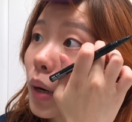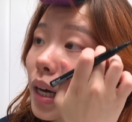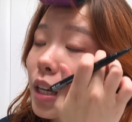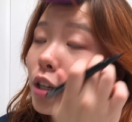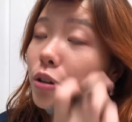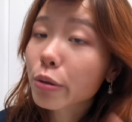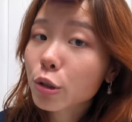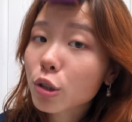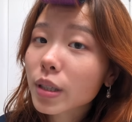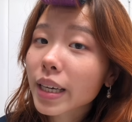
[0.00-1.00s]
but
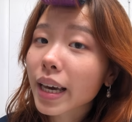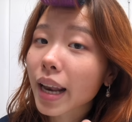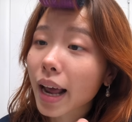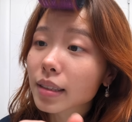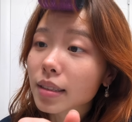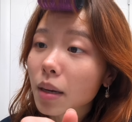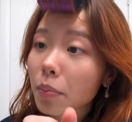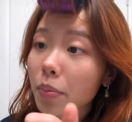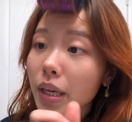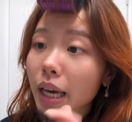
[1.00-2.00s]
usually it ends
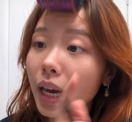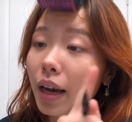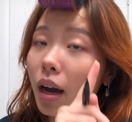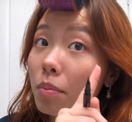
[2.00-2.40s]
up being